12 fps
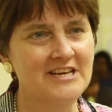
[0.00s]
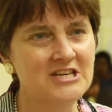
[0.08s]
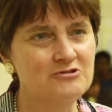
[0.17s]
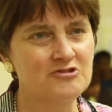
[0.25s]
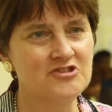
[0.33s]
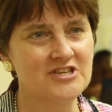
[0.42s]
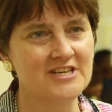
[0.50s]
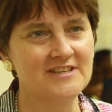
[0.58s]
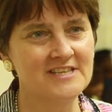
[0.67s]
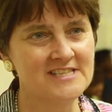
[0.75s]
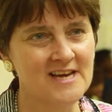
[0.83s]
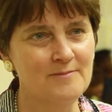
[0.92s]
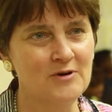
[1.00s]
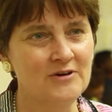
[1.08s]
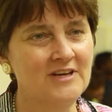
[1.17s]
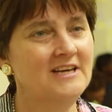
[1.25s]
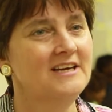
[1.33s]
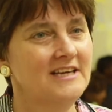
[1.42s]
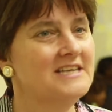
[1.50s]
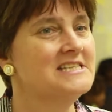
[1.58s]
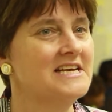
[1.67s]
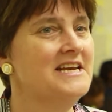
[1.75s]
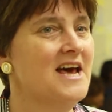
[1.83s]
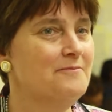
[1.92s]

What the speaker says: interested in the summer is a net